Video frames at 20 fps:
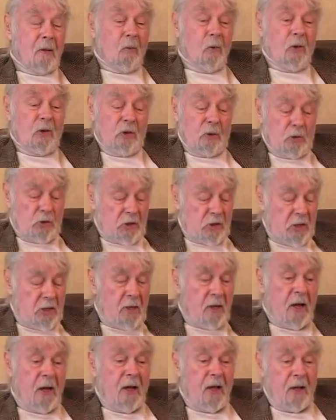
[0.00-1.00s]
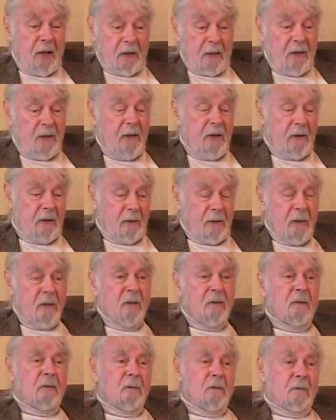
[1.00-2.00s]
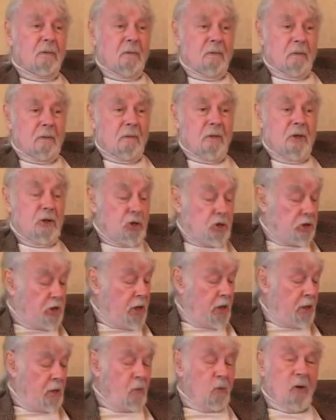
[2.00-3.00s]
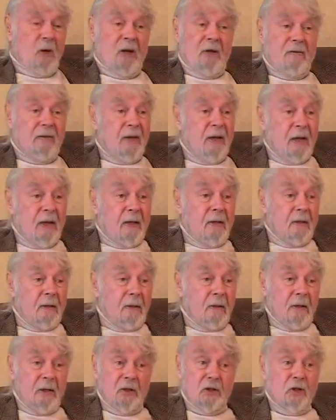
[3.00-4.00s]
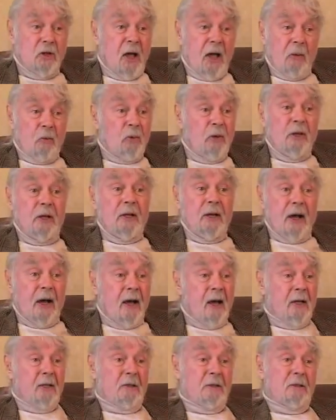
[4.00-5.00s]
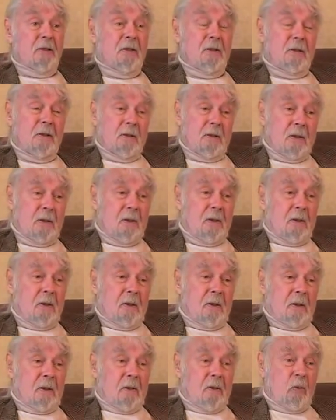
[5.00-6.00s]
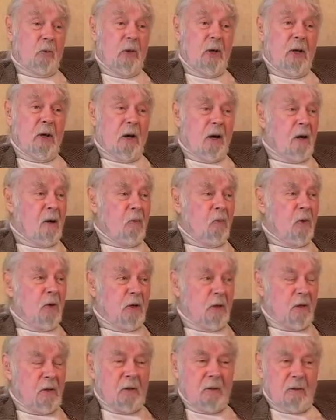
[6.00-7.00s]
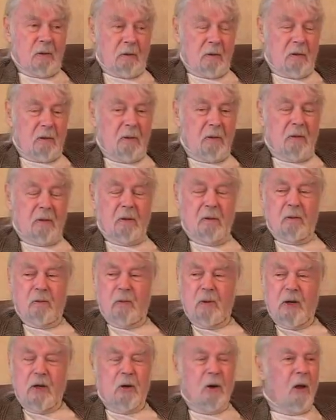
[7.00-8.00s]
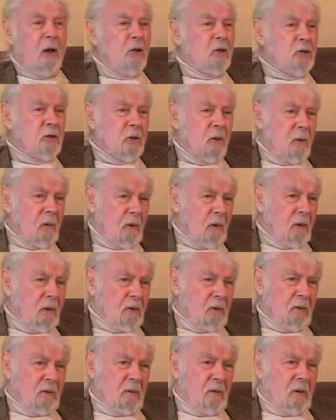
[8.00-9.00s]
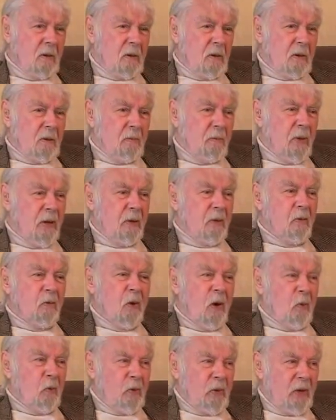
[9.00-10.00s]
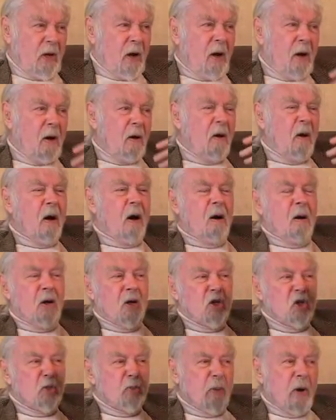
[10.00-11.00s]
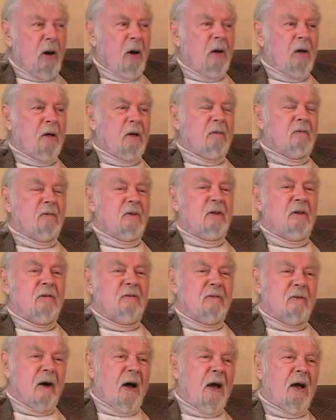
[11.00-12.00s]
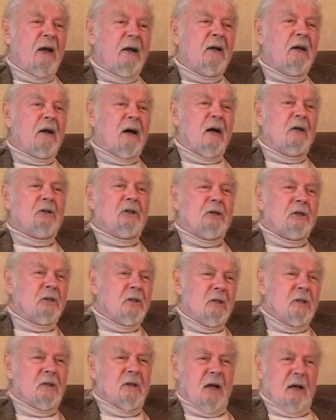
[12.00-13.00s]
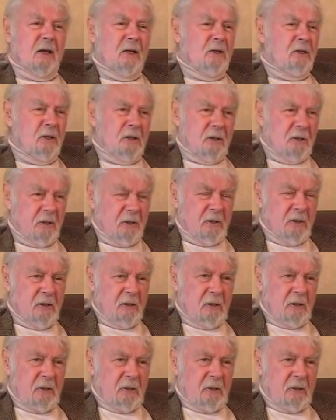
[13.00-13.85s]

What you see and I here, this shell we're living in, is not really us. We are what we call a soul, but what we are a spark of divine conscious intelligence.